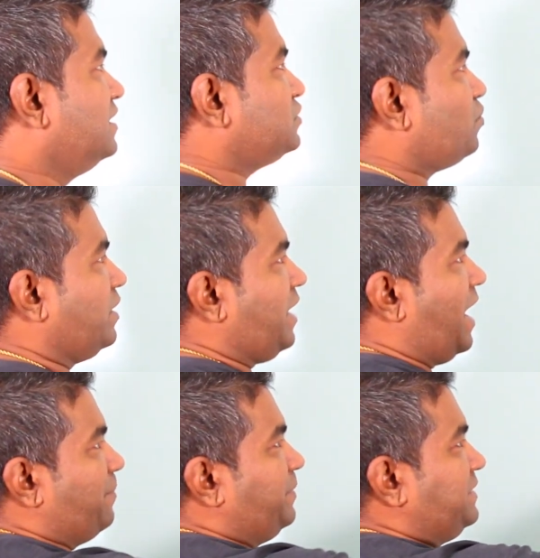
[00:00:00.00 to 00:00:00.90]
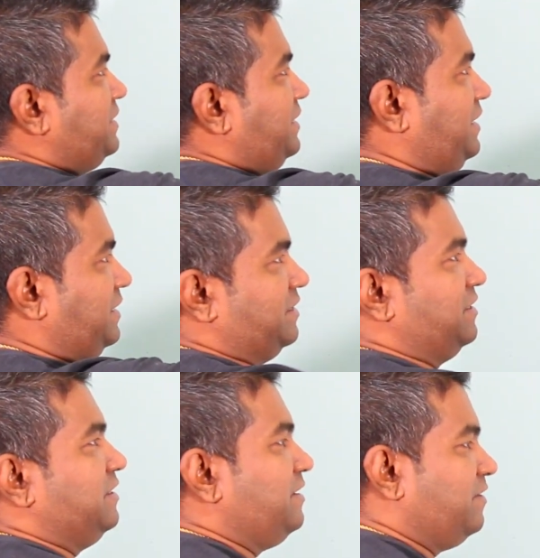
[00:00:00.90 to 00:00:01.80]
So what happened
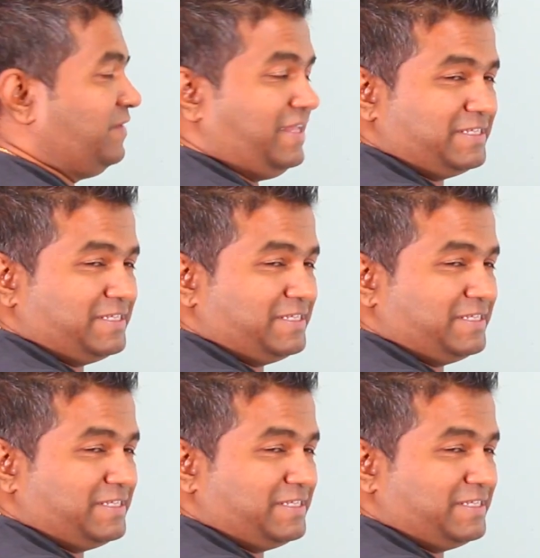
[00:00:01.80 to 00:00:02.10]
here, we